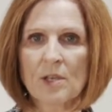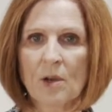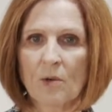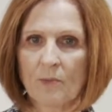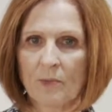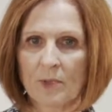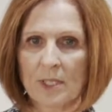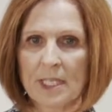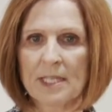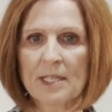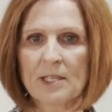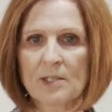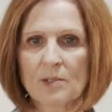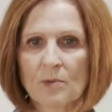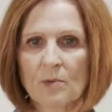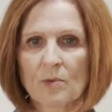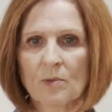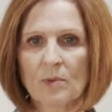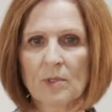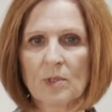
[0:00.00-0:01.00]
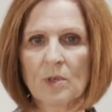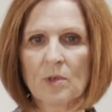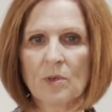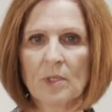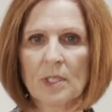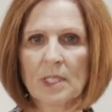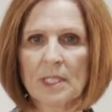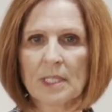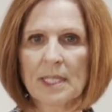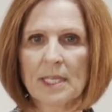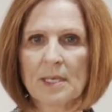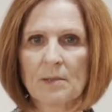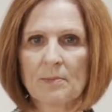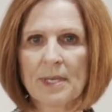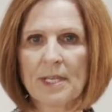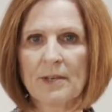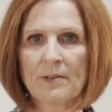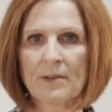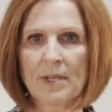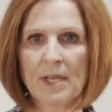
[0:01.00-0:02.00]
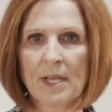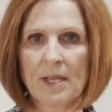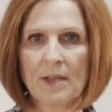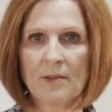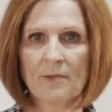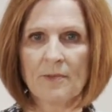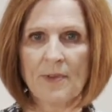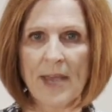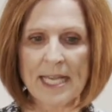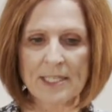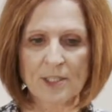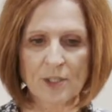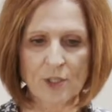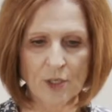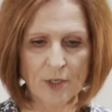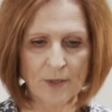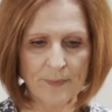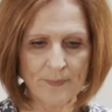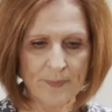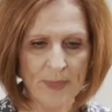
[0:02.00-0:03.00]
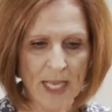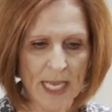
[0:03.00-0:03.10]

Hopefully this one will cool a little bit faster.